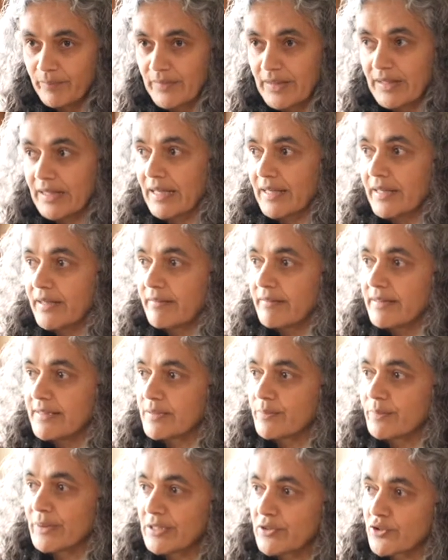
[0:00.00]

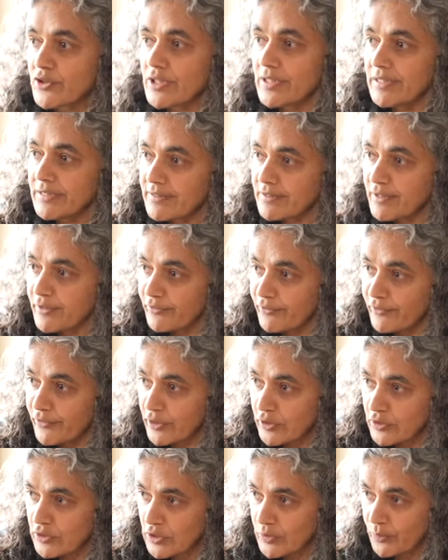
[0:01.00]
Lahiri's picture is the
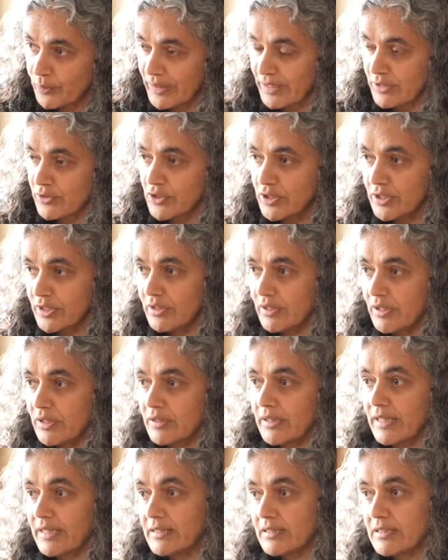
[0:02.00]
first picture
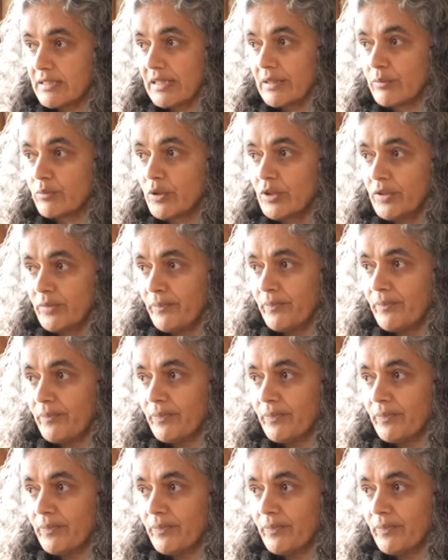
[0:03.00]
on that table.